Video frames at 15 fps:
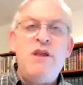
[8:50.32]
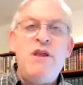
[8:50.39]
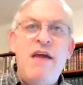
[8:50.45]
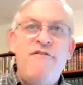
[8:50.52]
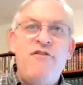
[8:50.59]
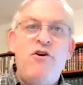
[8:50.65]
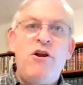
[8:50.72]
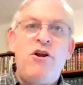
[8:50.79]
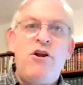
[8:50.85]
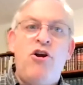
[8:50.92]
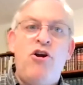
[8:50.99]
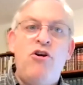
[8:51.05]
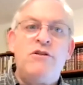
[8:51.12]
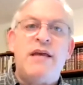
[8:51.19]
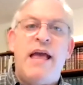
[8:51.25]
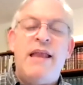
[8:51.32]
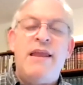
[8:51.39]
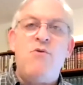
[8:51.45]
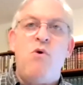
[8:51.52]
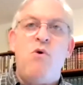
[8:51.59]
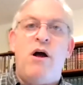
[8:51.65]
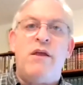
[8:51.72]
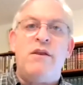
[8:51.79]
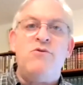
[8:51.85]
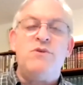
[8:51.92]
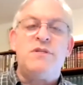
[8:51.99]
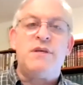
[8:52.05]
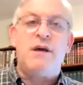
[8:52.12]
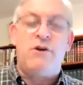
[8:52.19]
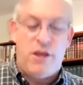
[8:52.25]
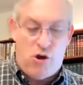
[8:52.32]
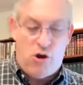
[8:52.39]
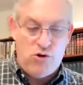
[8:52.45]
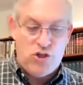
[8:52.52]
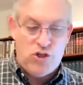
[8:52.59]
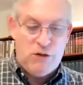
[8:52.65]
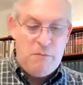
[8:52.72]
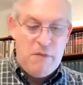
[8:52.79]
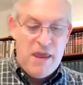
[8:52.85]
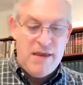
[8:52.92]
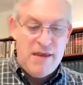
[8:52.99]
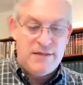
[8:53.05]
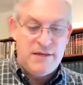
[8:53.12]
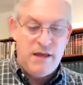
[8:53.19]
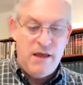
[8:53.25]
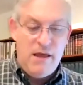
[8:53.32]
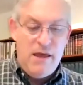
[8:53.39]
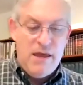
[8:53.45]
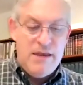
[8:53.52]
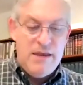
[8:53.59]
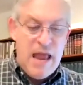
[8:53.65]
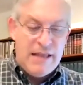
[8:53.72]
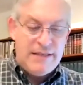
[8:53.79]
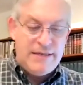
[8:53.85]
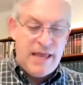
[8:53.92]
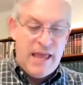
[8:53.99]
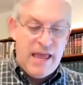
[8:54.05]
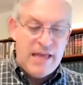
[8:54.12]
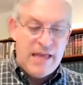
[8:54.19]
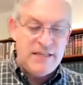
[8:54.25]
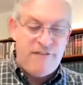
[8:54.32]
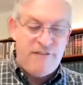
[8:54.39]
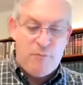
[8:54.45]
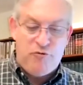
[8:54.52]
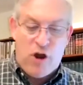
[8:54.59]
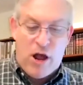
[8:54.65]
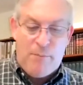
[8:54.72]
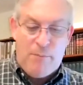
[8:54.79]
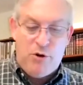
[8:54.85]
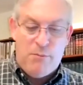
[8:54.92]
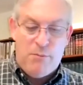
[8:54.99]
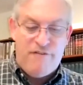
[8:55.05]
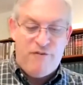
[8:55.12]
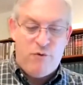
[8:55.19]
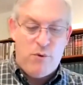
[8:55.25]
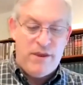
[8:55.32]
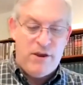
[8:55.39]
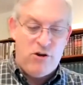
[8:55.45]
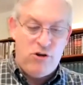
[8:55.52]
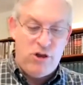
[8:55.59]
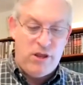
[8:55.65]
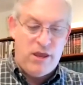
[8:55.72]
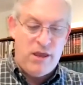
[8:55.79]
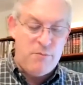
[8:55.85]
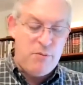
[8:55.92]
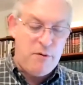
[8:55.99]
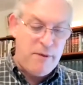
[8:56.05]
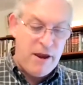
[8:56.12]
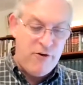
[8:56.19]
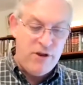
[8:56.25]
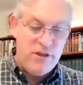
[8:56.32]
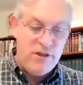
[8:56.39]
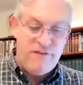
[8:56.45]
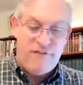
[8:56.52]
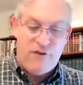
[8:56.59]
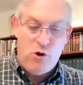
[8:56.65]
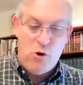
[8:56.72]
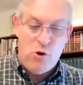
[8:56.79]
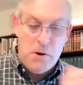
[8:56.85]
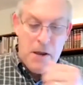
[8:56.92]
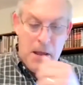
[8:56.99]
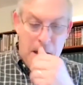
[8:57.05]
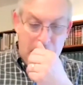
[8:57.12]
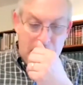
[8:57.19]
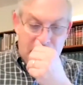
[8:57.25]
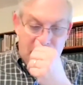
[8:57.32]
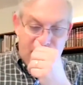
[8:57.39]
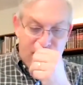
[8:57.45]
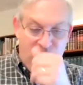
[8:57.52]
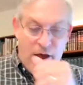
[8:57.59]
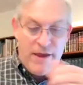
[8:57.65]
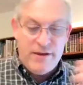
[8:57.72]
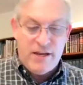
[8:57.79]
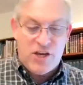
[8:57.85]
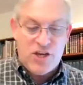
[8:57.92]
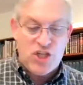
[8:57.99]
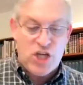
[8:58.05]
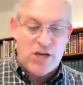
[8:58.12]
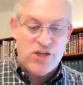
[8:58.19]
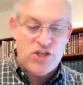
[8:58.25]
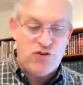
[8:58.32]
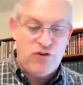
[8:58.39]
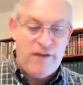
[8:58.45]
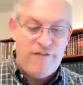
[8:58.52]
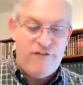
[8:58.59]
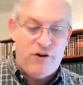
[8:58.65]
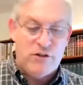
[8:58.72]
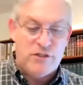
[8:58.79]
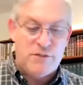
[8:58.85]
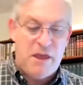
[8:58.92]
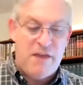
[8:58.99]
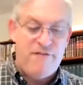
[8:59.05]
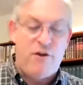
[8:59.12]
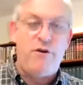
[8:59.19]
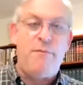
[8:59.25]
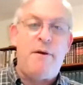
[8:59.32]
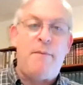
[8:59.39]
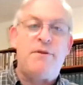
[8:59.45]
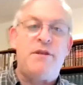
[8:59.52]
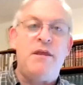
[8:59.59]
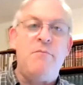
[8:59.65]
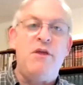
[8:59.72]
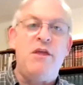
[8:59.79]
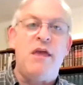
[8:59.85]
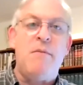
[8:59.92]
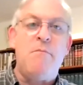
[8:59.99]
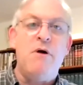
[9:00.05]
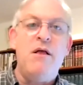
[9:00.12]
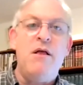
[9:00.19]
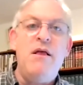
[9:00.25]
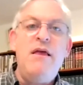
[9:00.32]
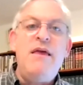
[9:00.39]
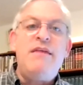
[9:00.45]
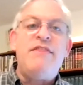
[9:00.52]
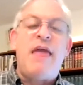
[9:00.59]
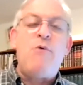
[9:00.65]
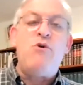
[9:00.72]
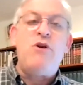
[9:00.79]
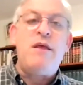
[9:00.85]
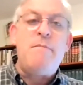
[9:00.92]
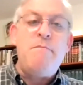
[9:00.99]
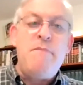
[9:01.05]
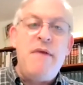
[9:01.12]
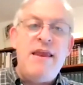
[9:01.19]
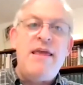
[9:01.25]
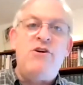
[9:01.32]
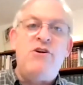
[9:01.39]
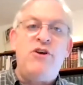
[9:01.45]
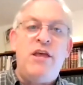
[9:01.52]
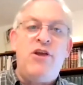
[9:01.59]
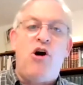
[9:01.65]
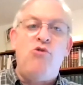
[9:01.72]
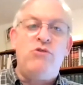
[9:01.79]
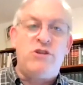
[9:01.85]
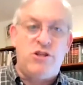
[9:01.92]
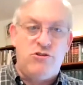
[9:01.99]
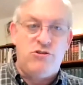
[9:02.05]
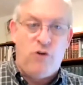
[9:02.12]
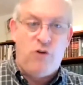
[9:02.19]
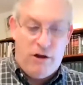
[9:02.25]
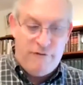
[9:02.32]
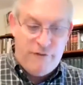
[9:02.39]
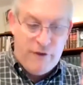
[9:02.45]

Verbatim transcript: It would never occur to anyone who's selling kosher meat not to ask if a problem, if when they're looking, preparing the food, they find a chashash trefos, be'evarim apnimiyim, they would immediately go to the